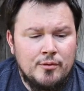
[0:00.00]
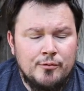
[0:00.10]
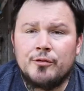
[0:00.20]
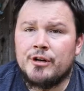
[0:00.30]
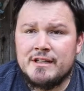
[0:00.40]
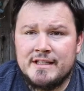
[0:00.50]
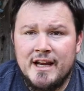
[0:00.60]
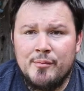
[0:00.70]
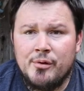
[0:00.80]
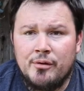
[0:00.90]
for
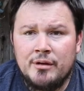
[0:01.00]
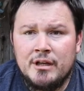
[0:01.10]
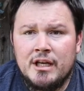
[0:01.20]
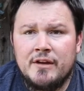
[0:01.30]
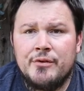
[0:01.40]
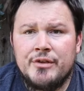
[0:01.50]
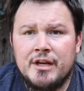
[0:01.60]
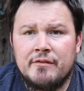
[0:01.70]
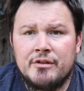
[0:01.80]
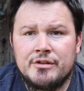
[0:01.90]
example, if you
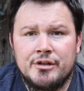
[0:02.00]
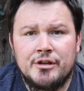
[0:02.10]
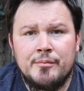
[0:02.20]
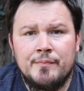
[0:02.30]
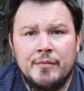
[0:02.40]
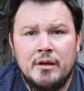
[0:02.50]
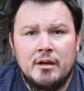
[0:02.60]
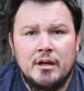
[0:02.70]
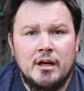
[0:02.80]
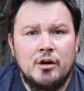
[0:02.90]
think of the term
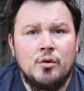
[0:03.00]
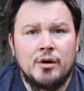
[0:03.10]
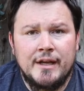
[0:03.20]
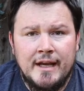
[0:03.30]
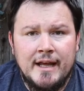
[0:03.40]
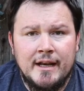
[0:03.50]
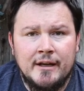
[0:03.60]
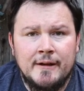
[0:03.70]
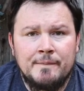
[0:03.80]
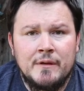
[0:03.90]
uh, organic,
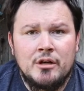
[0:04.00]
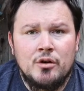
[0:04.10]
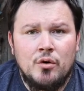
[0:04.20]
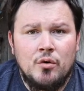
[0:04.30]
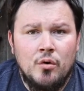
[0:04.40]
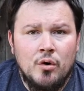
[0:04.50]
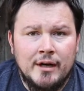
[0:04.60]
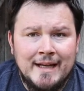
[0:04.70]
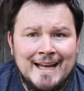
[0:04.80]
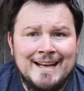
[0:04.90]

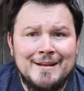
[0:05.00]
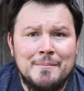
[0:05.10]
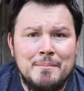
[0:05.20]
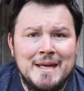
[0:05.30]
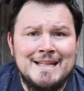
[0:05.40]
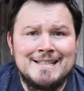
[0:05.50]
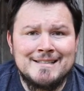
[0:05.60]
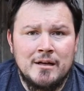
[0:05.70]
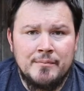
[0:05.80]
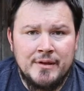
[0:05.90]
organic means
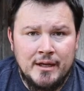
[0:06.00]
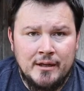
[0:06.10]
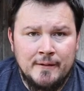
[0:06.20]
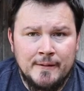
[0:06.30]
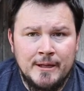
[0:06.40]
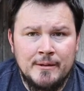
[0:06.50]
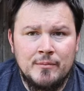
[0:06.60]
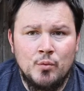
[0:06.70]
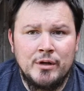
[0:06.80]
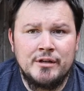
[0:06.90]
something
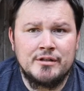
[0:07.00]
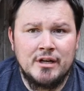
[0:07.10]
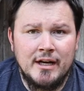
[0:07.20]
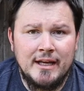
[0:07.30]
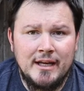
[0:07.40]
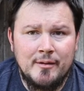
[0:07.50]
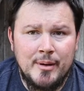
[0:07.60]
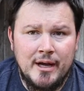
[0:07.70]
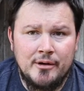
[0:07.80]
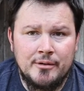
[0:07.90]
when you're talking
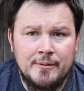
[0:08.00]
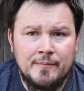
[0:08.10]
about